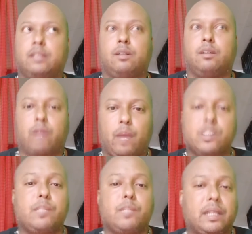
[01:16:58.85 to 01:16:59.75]
okay,
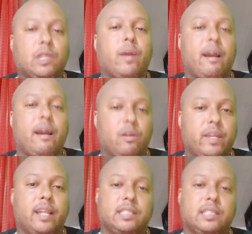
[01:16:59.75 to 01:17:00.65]
what's about to go down over here?
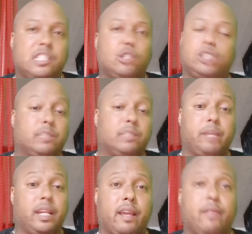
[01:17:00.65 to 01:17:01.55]
Because these two shouldn't be
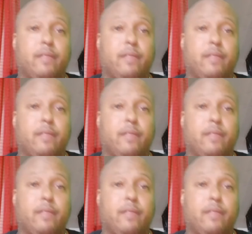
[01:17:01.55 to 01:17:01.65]
together.